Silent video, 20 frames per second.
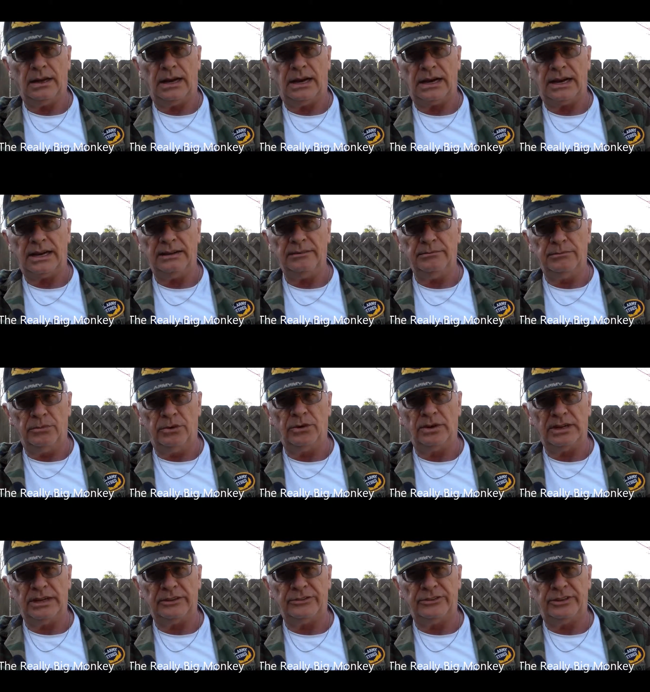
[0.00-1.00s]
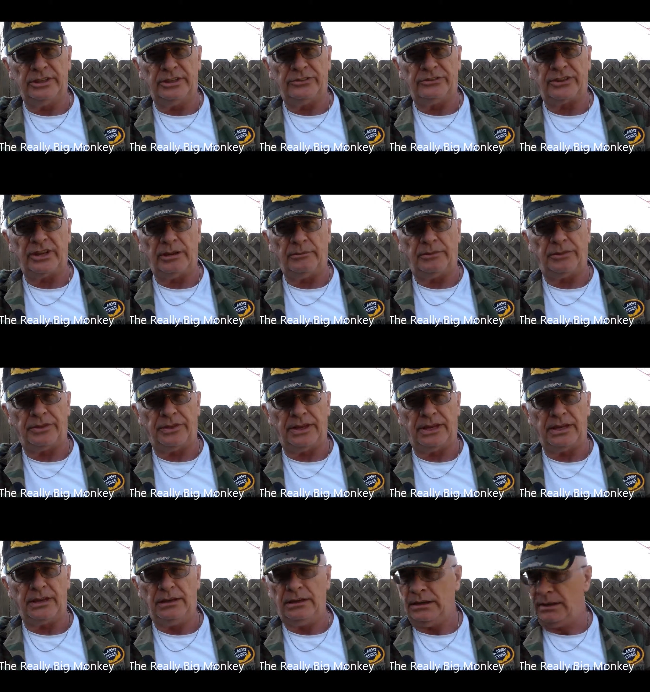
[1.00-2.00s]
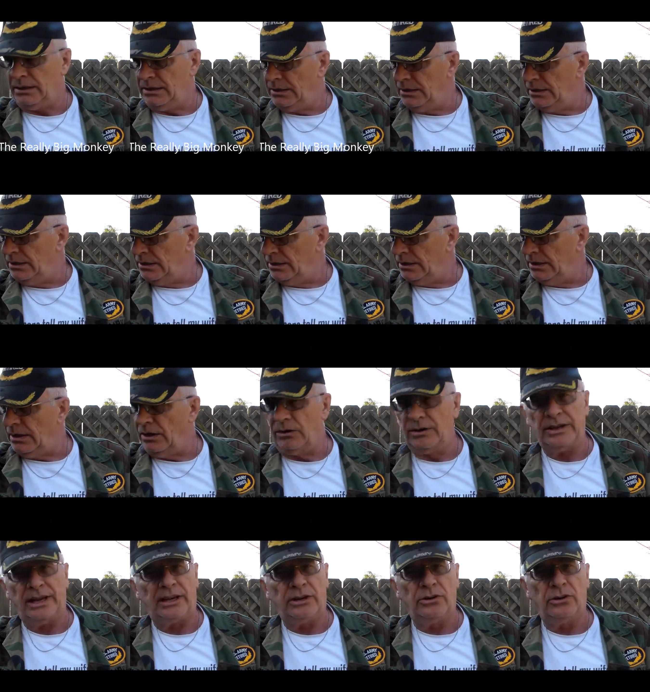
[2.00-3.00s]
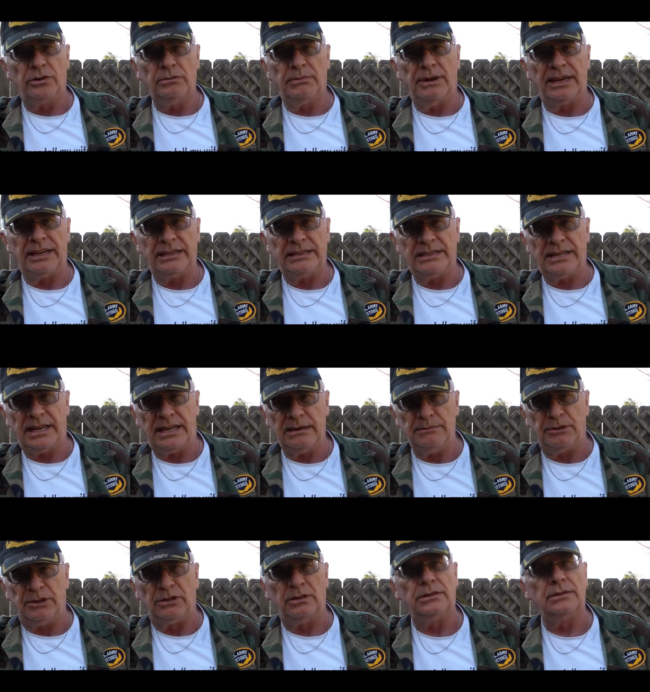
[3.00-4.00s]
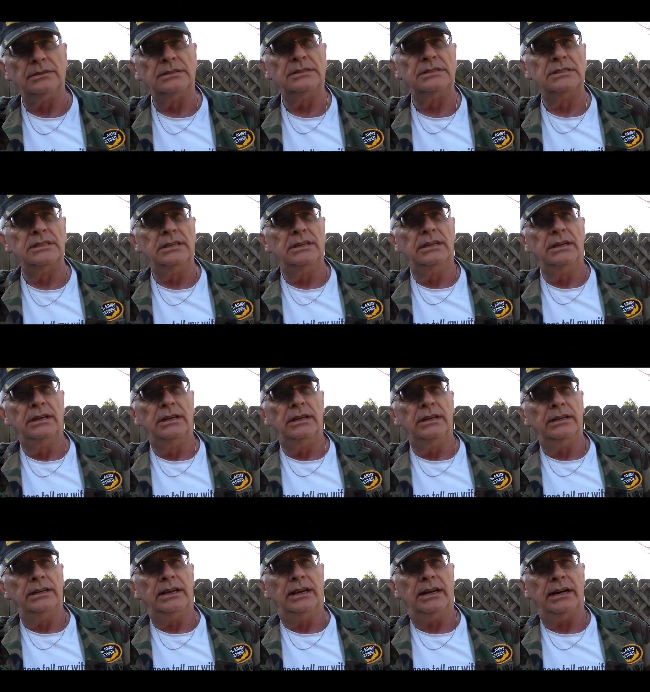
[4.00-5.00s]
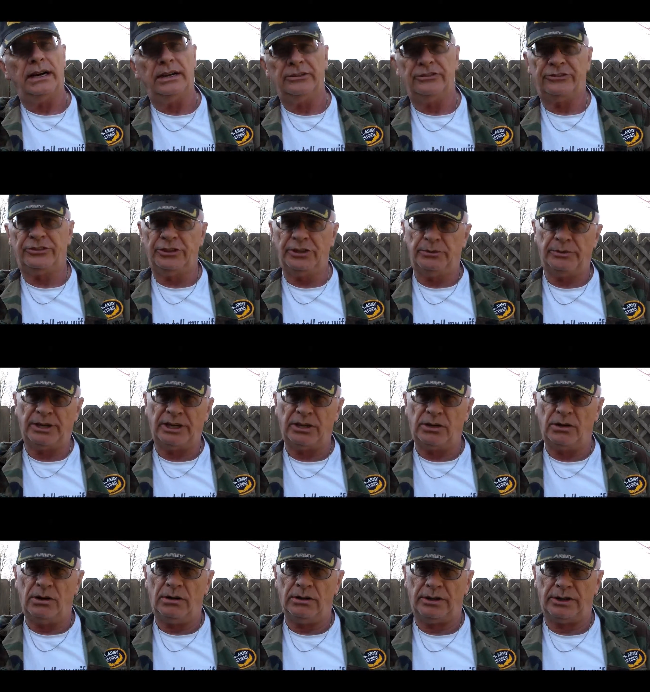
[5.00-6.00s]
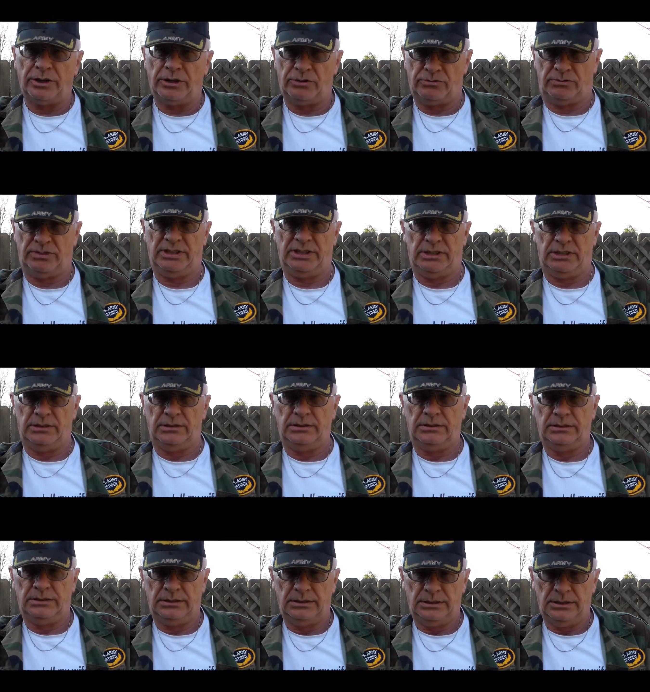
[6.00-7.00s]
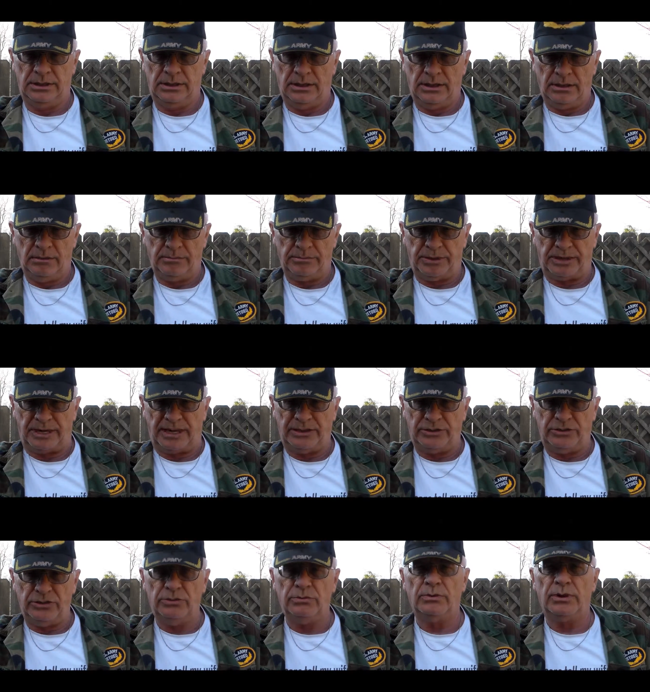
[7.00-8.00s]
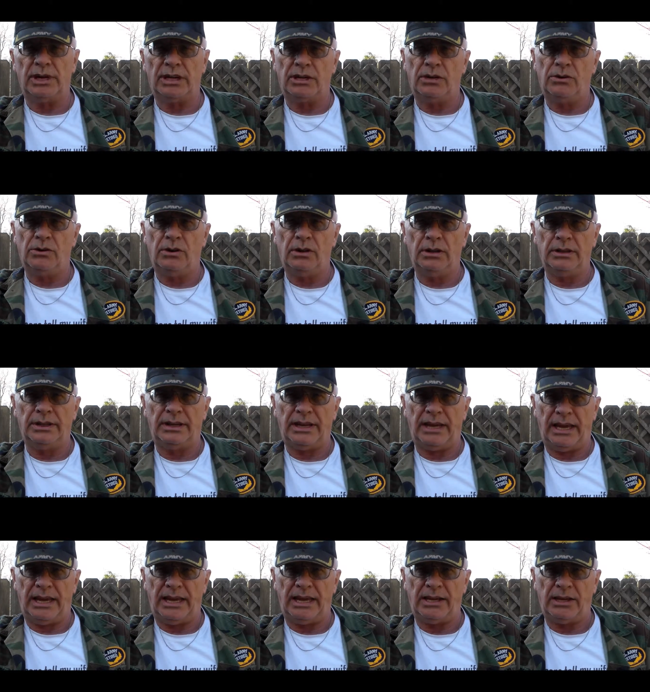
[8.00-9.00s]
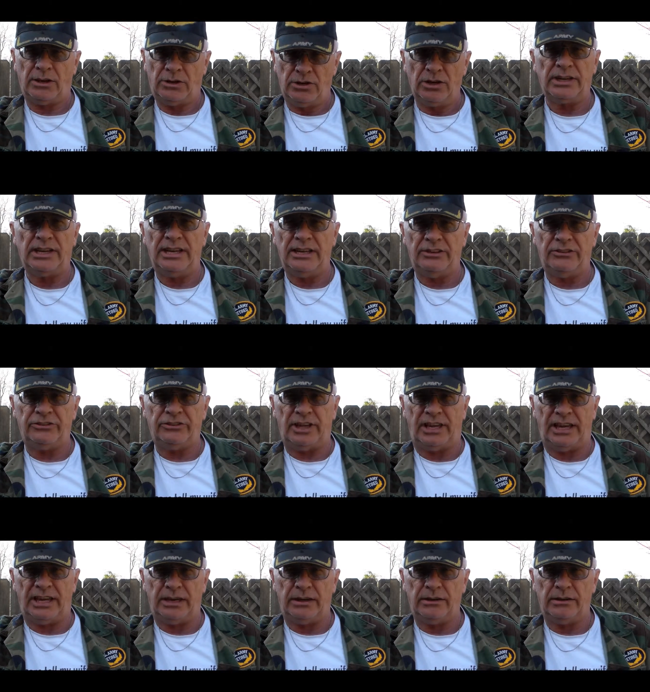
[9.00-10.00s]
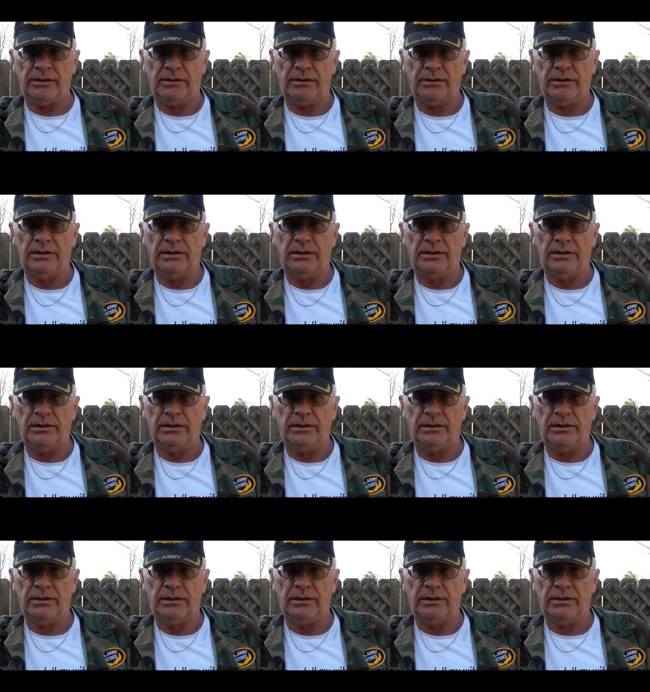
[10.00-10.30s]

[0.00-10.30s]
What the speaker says: I more or less did the same thing, only I called mine a table. Now, I still don't want to call it a grill, but I do want to call it a cooking stand.